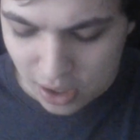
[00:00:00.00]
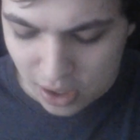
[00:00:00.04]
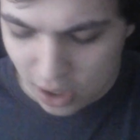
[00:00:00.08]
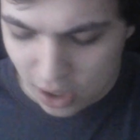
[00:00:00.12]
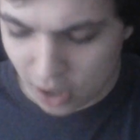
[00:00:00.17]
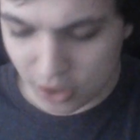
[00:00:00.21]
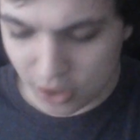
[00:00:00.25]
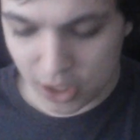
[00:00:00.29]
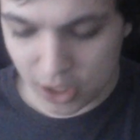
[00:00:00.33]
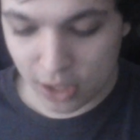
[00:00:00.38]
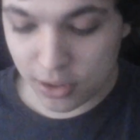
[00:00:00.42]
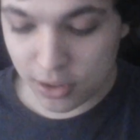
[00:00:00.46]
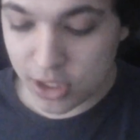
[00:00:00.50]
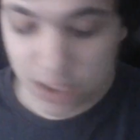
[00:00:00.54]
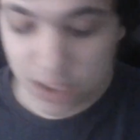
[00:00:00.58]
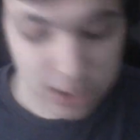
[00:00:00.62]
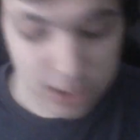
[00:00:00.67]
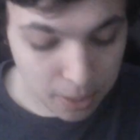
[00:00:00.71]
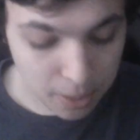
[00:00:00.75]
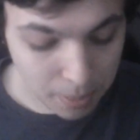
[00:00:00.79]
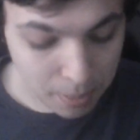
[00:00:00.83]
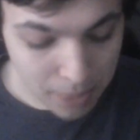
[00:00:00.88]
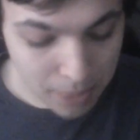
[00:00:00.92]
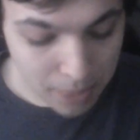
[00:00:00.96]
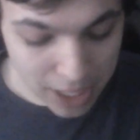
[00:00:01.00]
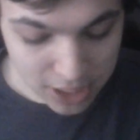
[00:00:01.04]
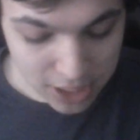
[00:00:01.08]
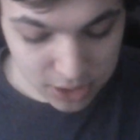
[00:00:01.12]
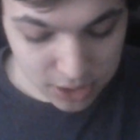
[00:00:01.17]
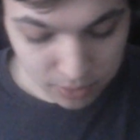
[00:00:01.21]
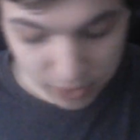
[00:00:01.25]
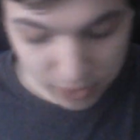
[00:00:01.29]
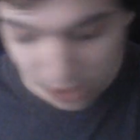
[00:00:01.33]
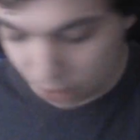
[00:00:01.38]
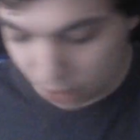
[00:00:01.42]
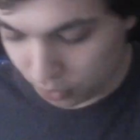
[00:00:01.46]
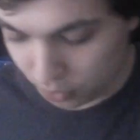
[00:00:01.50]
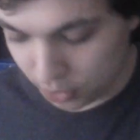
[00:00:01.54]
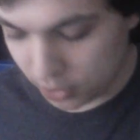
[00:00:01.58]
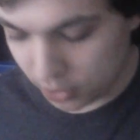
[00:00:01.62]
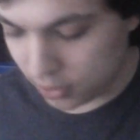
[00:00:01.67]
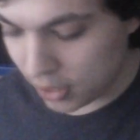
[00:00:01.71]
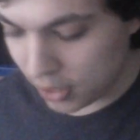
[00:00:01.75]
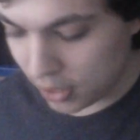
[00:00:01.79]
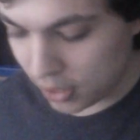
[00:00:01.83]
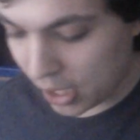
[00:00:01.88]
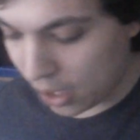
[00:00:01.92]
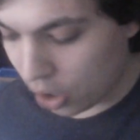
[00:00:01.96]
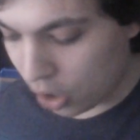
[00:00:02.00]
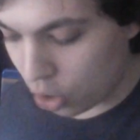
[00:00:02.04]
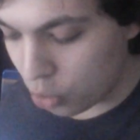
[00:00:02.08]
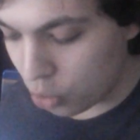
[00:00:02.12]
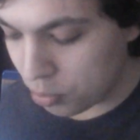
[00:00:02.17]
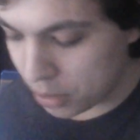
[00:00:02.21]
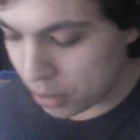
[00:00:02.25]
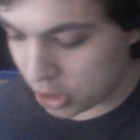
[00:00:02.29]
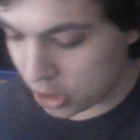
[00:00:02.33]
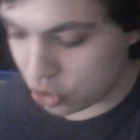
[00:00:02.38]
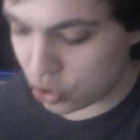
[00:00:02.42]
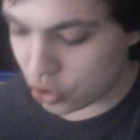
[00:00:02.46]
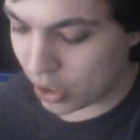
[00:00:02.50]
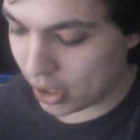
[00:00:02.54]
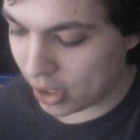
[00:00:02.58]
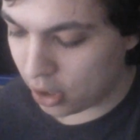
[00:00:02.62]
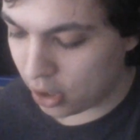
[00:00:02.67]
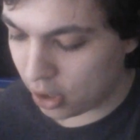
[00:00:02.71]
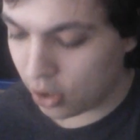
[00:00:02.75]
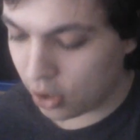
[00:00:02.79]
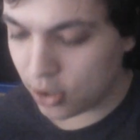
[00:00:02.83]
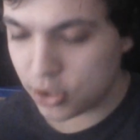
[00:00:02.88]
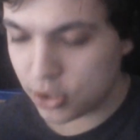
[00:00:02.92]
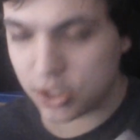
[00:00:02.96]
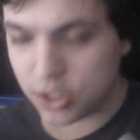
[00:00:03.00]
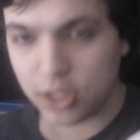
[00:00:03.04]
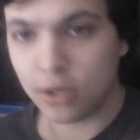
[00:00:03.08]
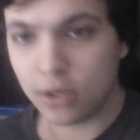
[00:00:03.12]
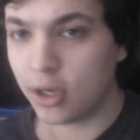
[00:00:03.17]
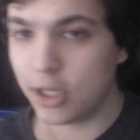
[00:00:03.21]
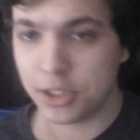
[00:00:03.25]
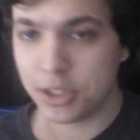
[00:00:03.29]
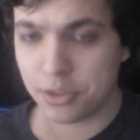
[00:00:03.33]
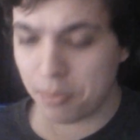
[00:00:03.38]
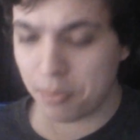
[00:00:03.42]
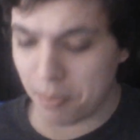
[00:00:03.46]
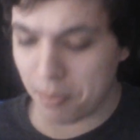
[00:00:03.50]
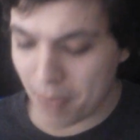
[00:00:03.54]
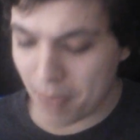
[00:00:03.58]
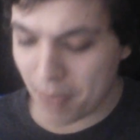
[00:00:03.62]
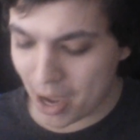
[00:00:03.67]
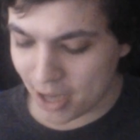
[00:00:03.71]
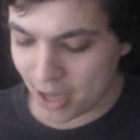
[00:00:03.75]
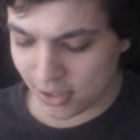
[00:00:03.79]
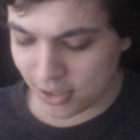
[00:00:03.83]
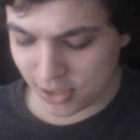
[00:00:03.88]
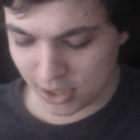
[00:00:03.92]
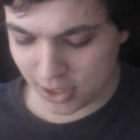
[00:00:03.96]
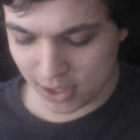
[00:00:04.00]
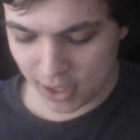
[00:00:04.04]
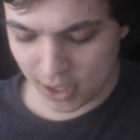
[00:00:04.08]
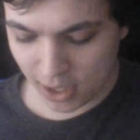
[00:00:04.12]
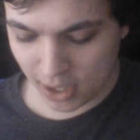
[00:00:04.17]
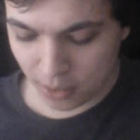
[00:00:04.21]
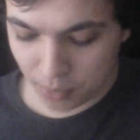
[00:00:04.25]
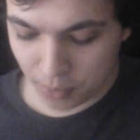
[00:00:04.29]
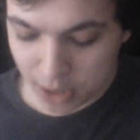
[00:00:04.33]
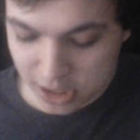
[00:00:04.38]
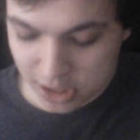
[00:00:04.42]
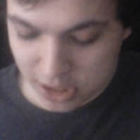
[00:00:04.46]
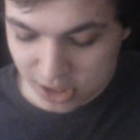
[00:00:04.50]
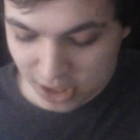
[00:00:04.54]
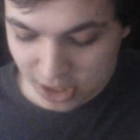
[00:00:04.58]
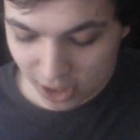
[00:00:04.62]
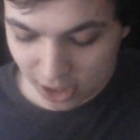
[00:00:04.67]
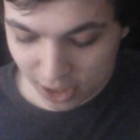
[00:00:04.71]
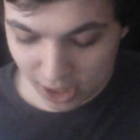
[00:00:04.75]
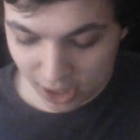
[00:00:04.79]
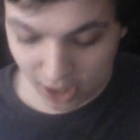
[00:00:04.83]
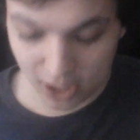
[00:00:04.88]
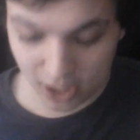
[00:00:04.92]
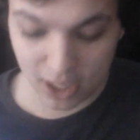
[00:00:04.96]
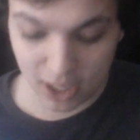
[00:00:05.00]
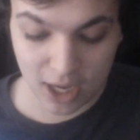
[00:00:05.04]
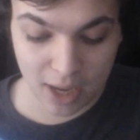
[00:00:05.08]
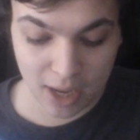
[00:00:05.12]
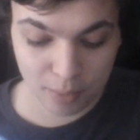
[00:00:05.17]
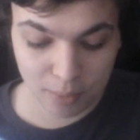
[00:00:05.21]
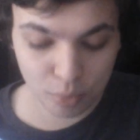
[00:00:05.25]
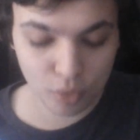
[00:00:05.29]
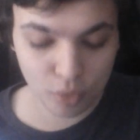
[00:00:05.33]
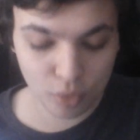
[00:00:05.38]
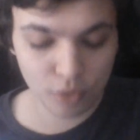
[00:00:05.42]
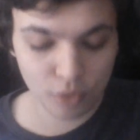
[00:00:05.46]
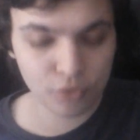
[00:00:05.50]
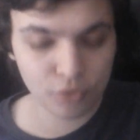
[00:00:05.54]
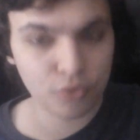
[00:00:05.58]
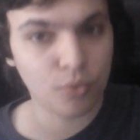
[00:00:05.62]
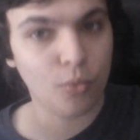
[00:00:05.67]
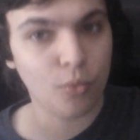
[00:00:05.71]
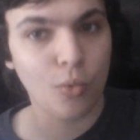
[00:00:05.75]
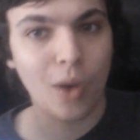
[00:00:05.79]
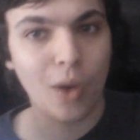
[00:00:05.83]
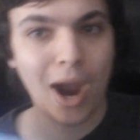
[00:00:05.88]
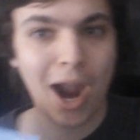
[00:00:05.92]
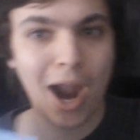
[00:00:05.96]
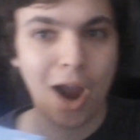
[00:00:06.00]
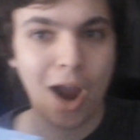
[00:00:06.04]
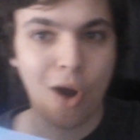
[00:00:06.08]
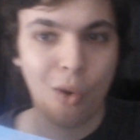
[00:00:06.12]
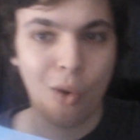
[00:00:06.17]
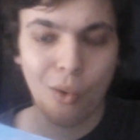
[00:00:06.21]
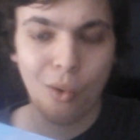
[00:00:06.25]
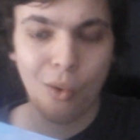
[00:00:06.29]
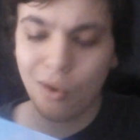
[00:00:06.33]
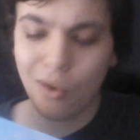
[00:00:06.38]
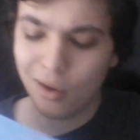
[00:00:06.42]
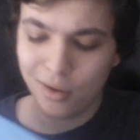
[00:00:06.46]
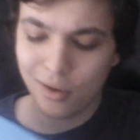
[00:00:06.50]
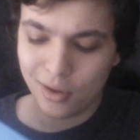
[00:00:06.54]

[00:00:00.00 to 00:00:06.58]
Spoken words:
oh, you know, this is an amazing record, and that opening track, Hurting Kind, is amazing. And when he sung it at Nebworth, wow,